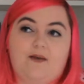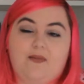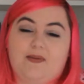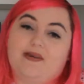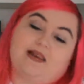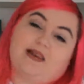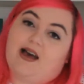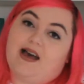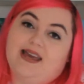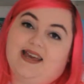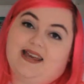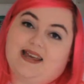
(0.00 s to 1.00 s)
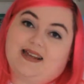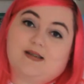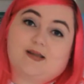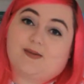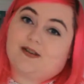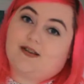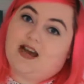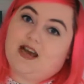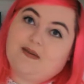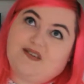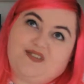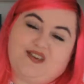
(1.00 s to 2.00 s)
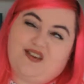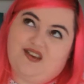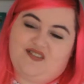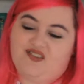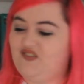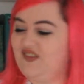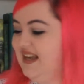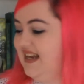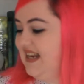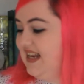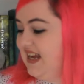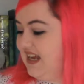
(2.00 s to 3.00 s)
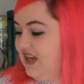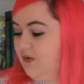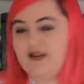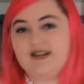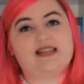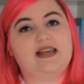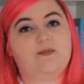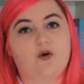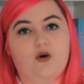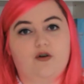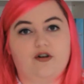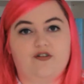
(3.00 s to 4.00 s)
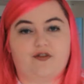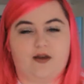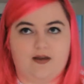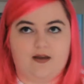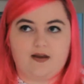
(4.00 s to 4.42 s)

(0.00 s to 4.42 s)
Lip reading: maybe a like and a subscribe if you're feeling like you want to see more of